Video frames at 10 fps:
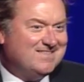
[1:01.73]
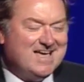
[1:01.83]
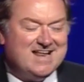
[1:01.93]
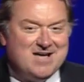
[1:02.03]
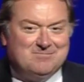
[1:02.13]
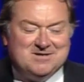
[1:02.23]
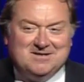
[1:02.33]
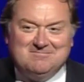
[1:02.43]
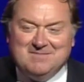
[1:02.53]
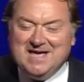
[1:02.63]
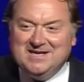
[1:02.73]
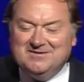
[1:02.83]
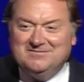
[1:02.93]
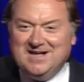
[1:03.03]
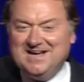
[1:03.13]
That happened in May
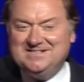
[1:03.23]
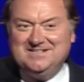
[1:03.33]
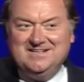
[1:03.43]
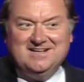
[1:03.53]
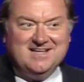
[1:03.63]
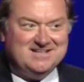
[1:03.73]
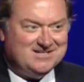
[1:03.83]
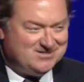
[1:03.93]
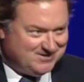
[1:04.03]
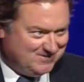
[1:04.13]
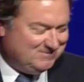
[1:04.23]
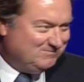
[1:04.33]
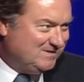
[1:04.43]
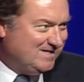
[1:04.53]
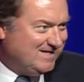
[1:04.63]
of 1992.
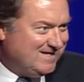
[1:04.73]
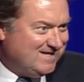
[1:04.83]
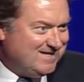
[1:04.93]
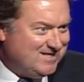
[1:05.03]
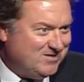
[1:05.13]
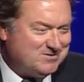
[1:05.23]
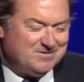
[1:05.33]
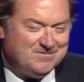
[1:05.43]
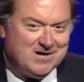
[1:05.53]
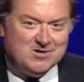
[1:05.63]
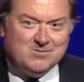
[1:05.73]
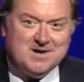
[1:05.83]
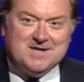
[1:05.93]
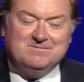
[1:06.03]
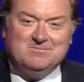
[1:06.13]
There was a fellow
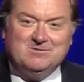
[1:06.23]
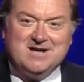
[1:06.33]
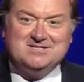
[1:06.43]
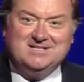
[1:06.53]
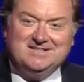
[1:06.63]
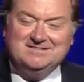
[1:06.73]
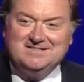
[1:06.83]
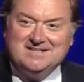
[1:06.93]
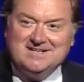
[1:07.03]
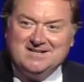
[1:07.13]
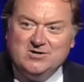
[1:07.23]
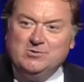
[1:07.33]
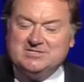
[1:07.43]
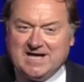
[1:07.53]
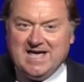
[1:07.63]
running for president who
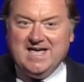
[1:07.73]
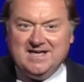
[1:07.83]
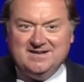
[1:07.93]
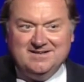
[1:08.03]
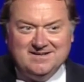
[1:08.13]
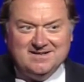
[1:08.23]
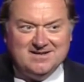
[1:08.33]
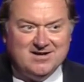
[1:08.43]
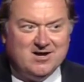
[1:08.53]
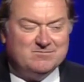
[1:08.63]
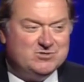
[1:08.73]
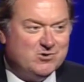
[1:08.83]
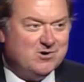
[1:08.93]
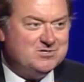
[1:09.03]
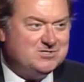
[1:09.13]
was ahead of
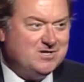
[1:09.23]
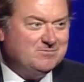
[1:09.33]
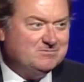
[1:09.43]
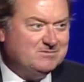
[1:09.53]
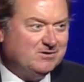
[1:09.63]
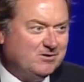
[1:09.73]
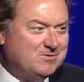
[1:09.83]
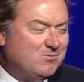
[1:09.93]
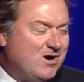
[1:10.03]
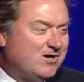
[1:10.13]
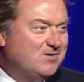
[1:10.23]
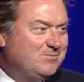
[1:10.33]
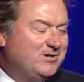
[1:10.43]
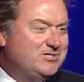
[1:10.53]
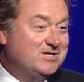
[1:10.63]
George Herbert Walker
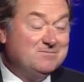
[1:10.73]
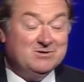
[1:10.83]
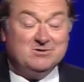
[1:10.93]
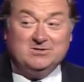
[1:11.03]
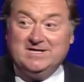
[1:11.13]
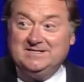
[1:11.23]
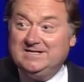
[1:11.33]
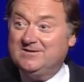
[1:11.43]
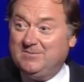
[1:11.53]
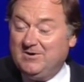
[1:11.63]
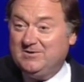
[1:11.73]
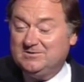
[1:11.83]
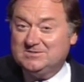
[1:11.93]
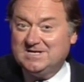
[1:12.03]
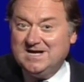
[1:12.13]
Bush and Bill Clinton in the
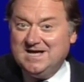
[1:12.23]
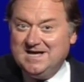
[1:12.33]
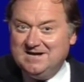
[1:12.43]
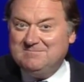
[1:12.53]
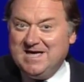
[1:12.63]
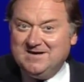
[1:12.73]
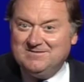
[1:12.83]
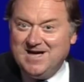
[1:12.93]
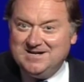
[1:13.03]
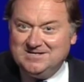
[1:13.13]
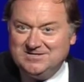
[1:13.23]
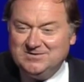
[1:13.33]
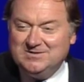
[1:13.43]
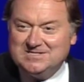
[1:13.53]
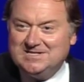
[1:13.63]
polls in May of
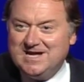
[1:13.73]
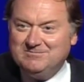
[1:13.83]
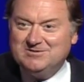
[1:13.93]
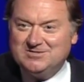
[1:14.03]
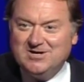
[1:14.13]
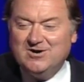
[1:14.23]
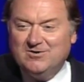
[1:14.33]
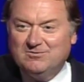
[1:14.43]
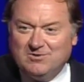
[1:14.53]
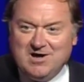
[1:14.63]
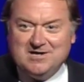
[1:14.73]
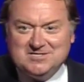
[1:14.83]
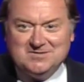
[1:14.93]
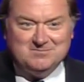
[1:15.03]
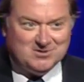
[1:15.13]
'92. His name was
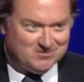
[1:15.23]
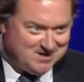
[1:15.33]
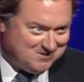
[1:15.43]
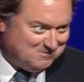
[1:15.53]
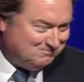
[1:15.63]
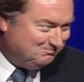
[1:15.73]
Ross Perot.